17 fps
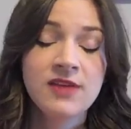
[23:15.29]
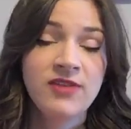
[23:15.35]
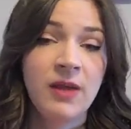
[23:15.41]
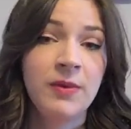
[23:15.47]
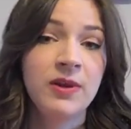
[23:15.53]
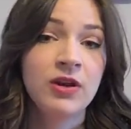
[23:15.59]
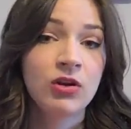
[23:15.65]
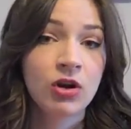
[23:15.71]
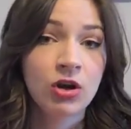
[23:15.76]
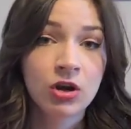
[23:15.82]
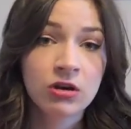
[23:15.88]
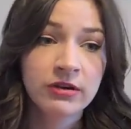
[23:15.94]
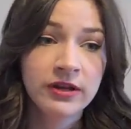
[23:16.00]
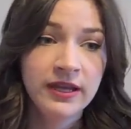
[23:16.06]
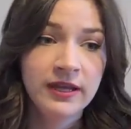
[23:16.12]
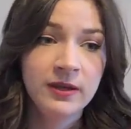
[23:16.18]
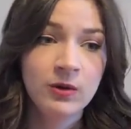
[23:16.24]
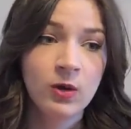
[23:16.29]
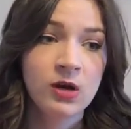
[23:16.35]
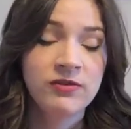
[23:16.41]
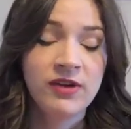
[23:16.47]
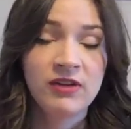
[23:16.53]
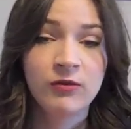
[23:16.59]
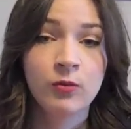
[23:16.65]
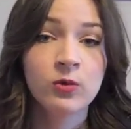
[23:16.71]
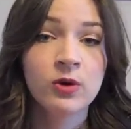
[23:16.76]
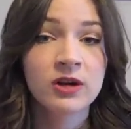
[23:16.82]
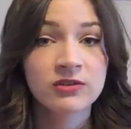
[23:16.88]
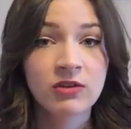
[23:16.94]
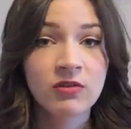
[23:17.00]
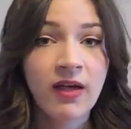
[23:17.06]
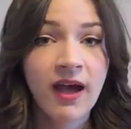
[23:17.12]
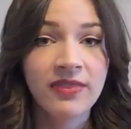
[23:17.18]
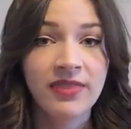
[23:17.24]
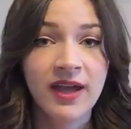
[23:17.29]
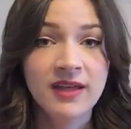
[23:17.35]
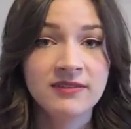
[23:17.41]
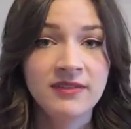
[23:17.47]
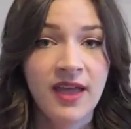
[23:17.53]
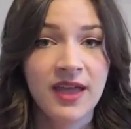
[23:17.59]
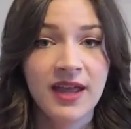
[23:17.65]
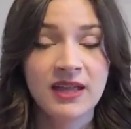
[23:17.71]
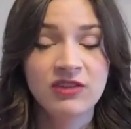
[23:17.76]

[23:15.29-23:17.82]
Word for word: if I'm in a hurry, or if I worked a lot that day,